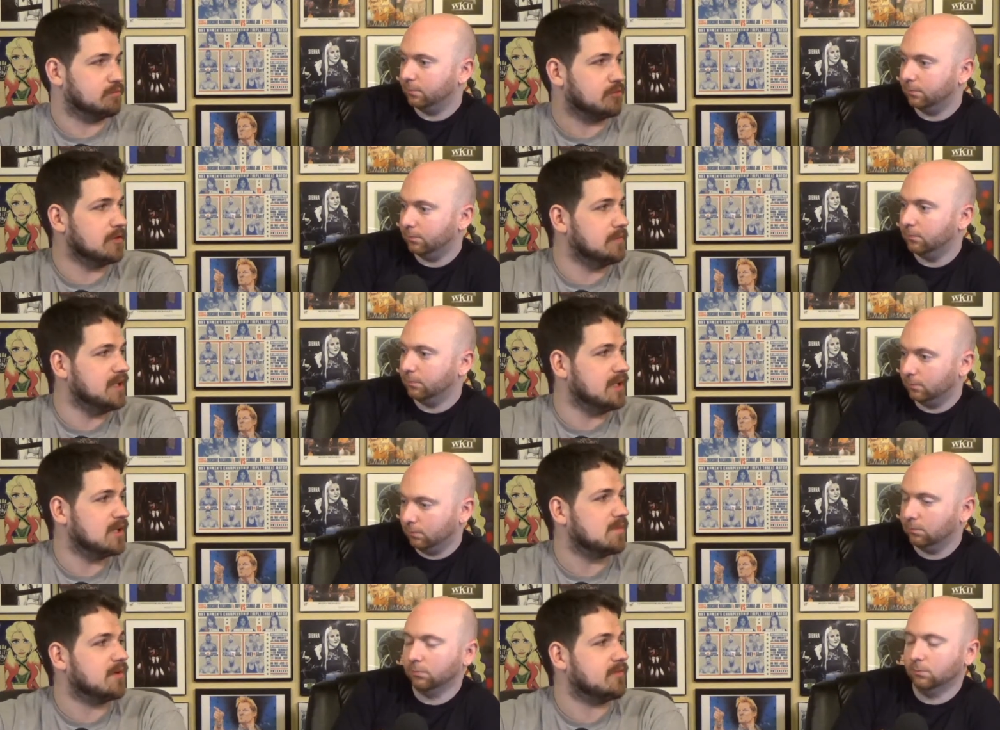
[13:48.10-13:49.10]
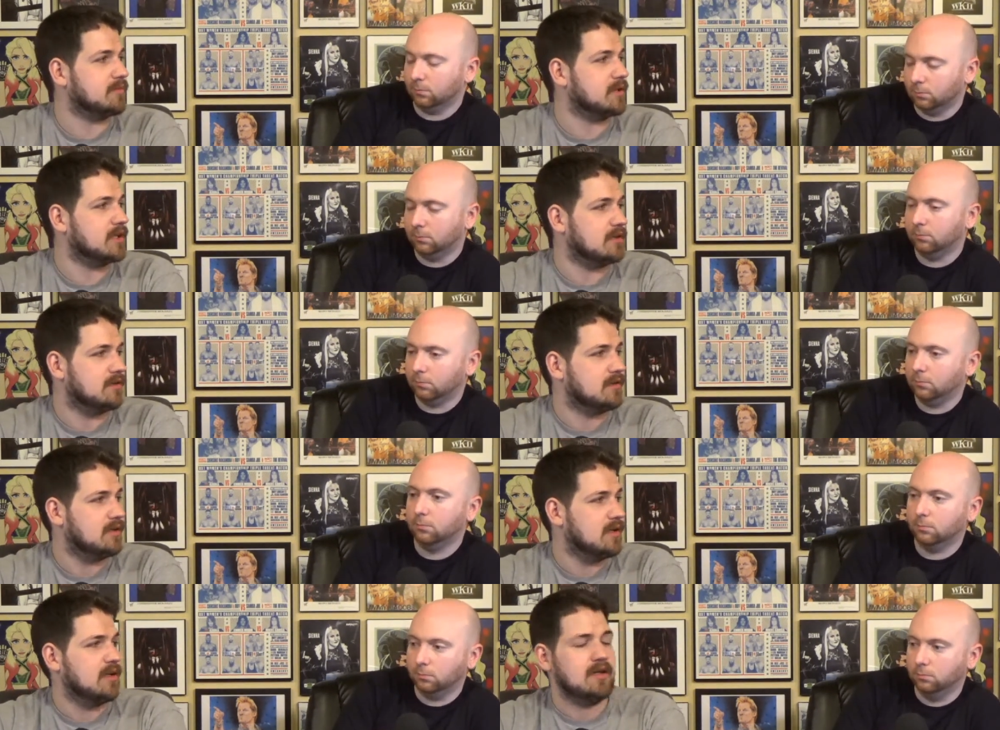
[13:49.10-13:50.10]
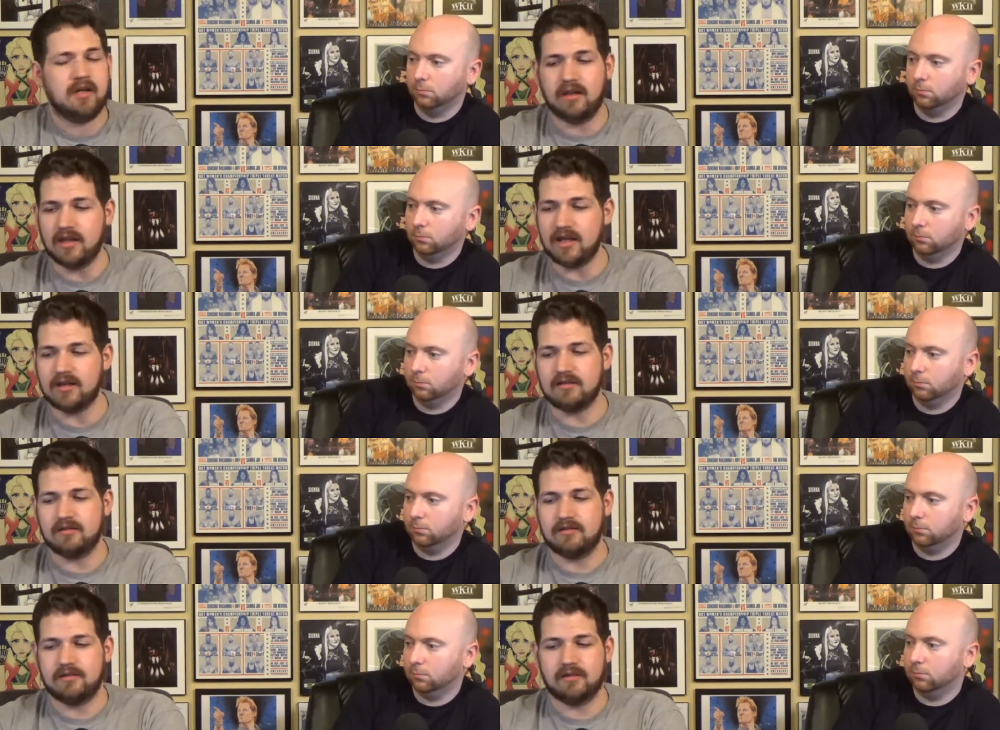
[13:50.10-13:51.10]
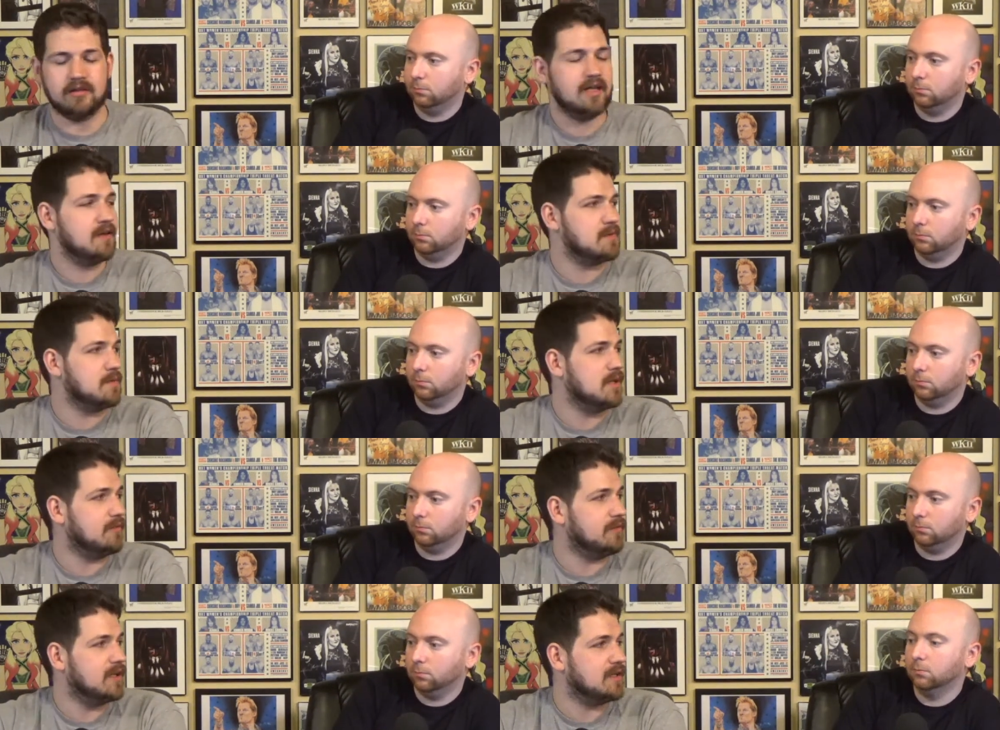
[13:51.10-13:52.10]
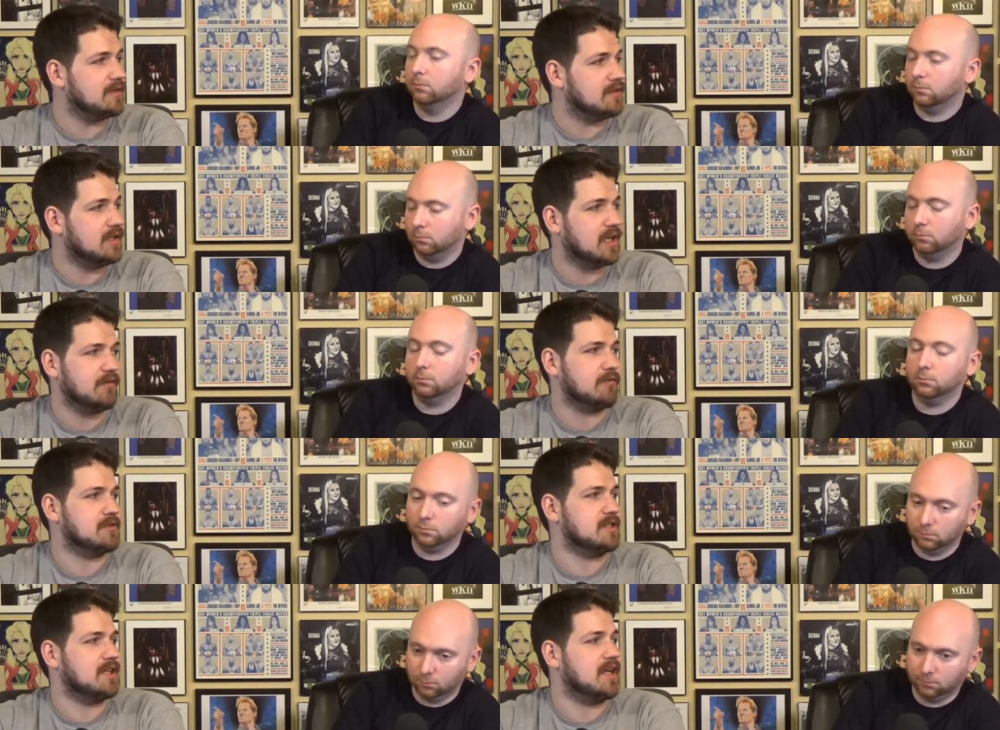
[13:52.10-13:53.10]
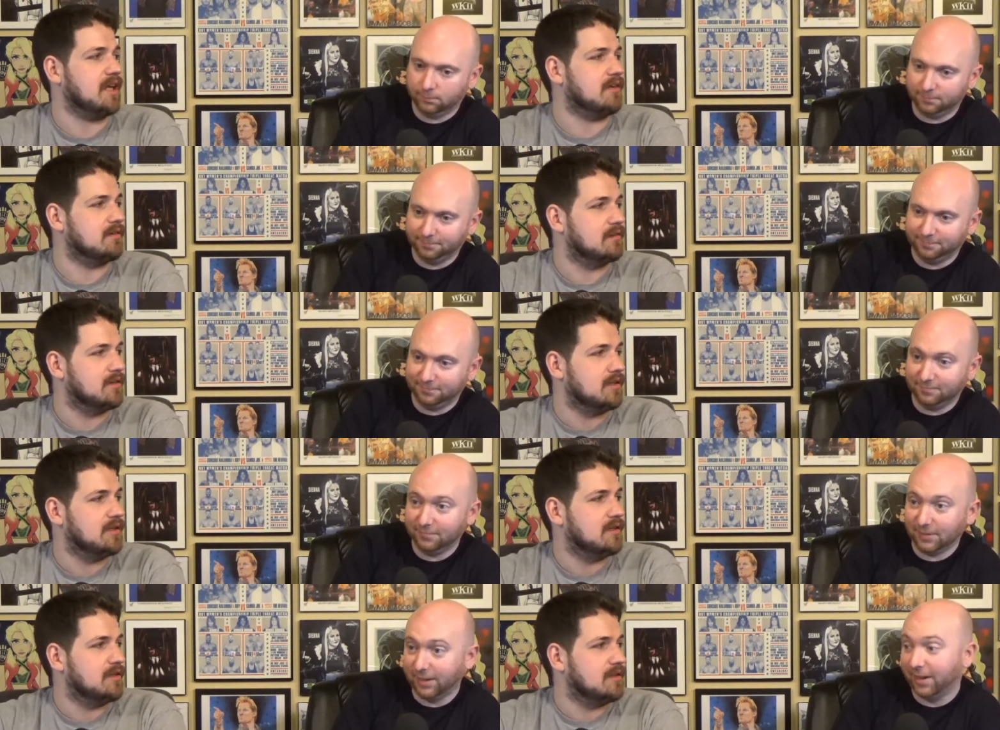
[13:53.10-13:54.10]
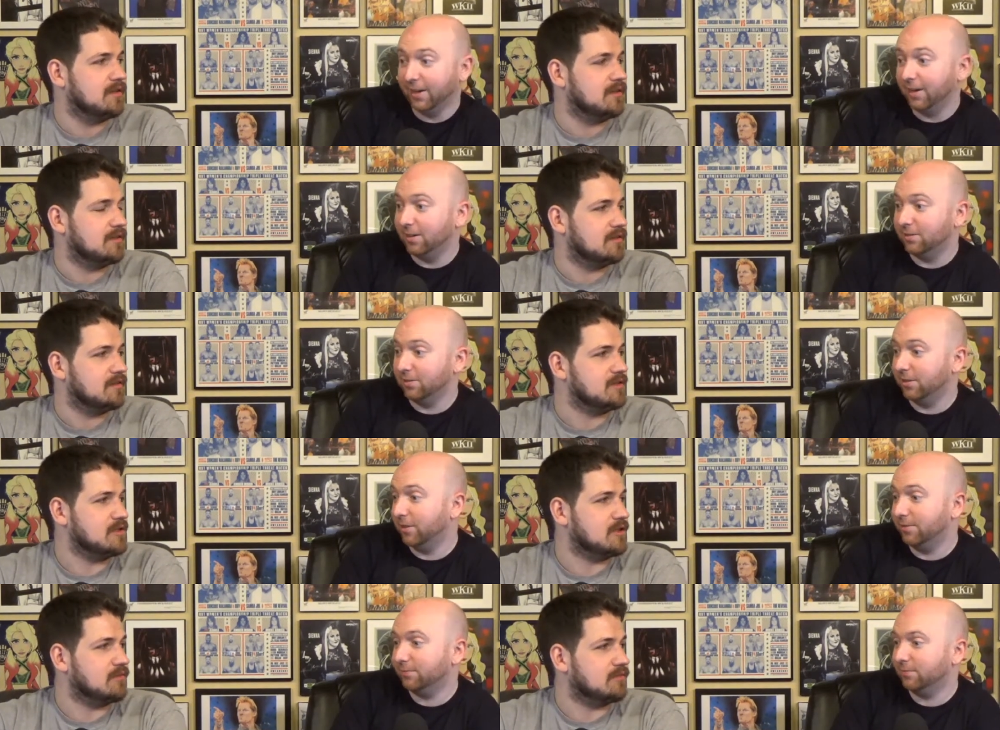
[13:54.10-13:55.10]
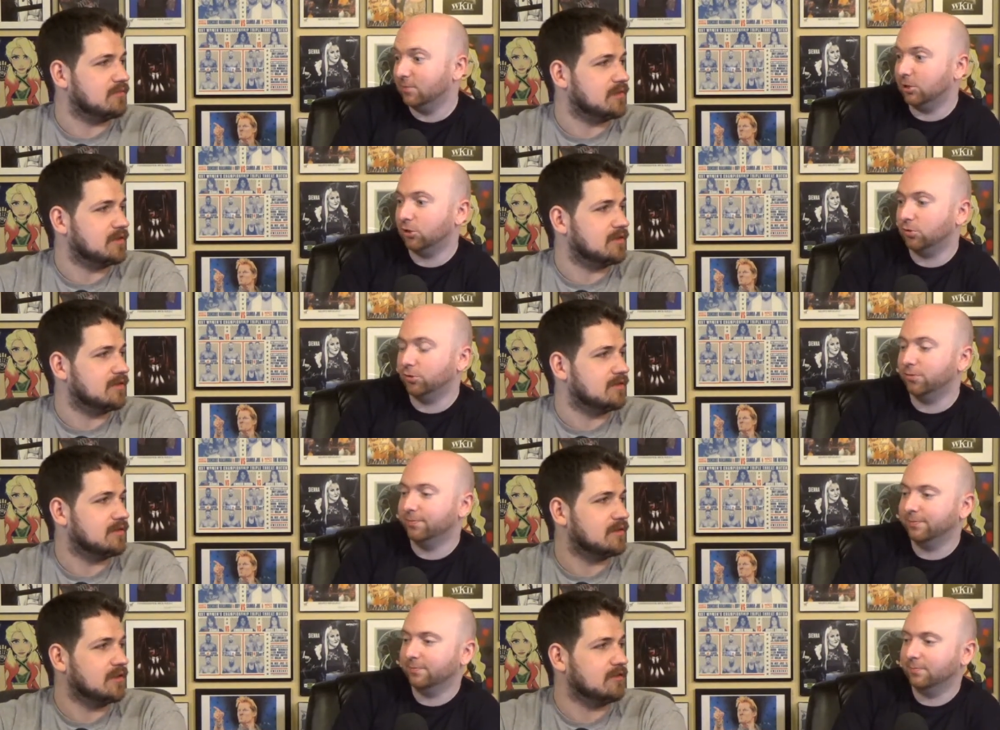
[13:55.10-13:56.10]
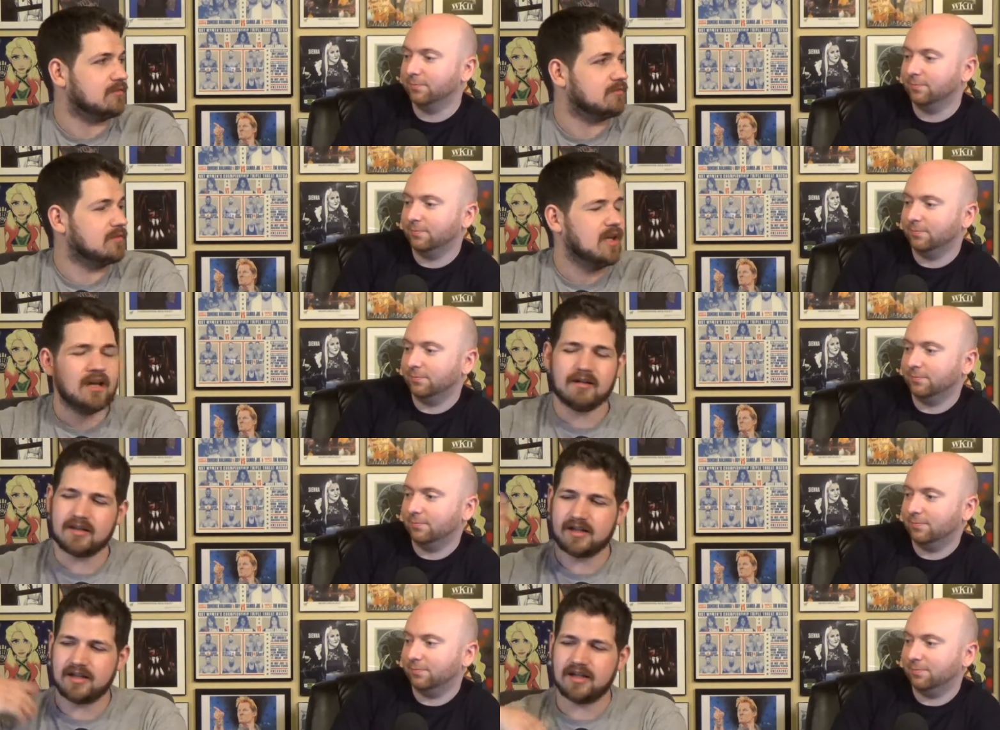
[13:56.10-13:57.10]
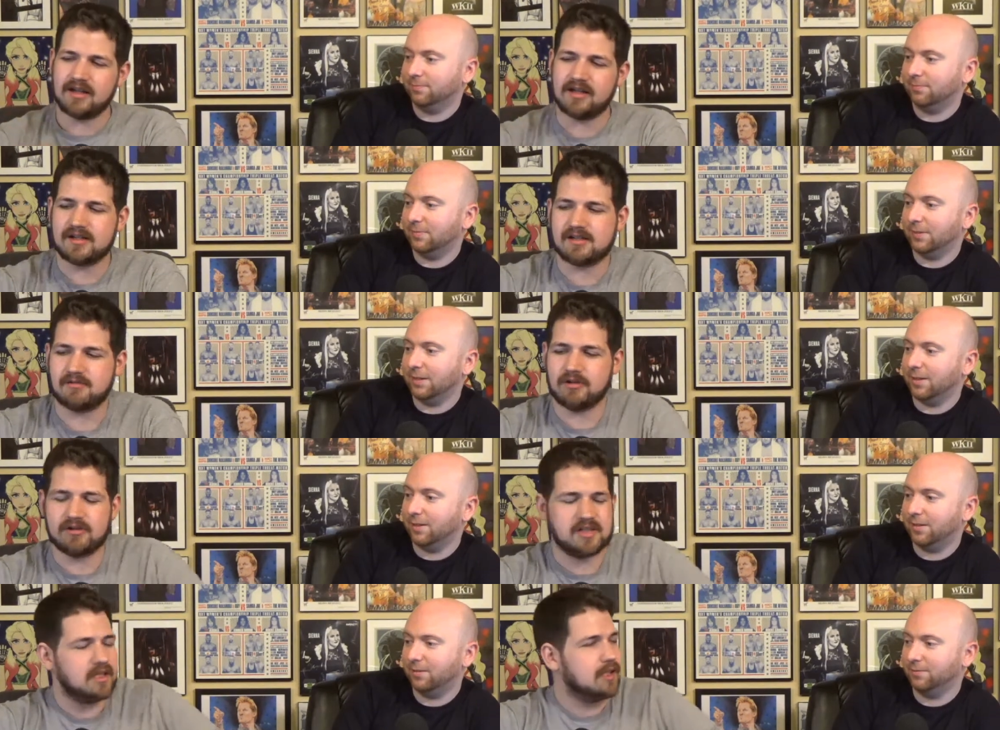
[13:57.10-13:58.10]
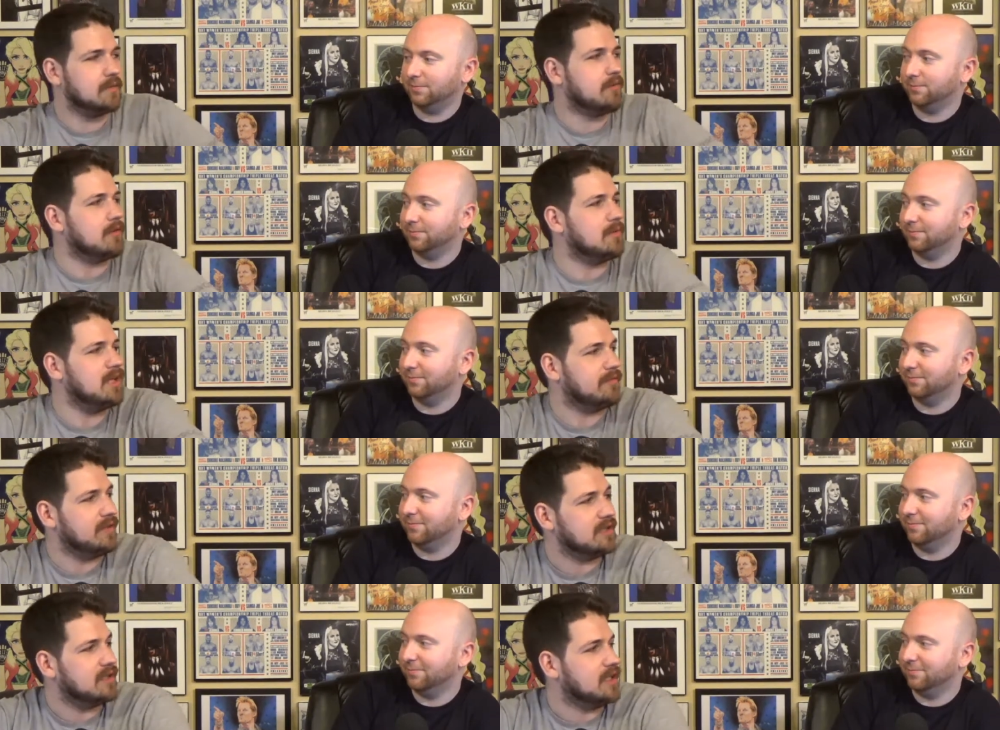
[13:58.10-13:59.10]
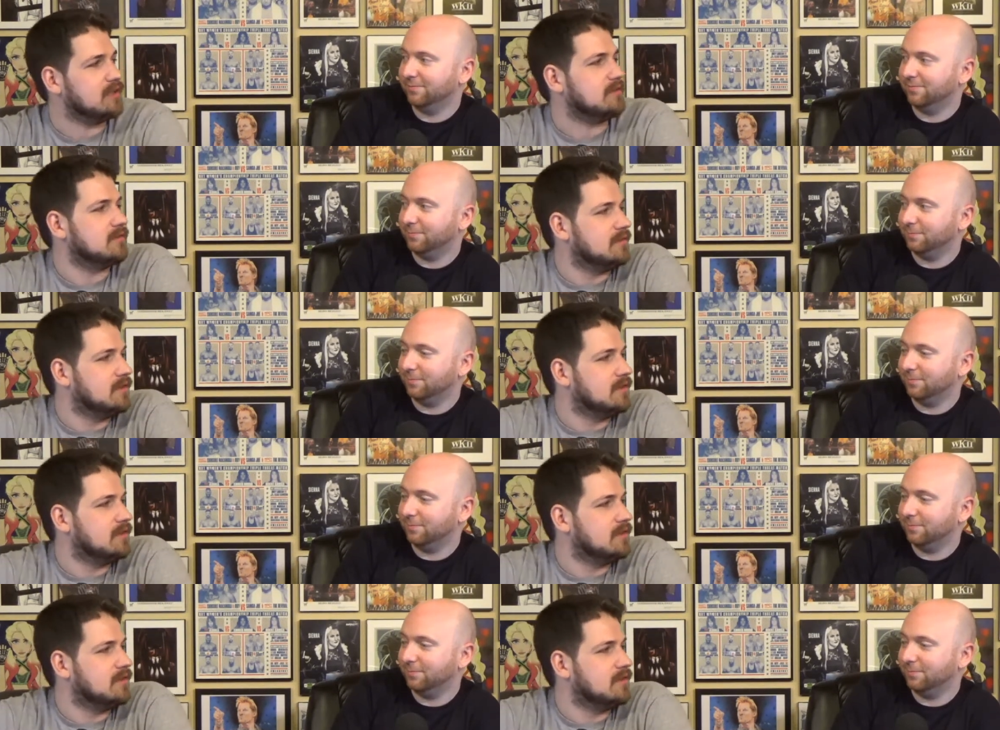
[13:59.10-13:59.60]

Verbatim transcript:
Speaker 1: broad beating up mm. everybody. Mm. And then they're gonna have the main event that everyone's gonna hate.
Speaker 2: I guess, yeah. So that's true.
Speaker 1: I don't. And then again, I guess when you're setting up for a main event that,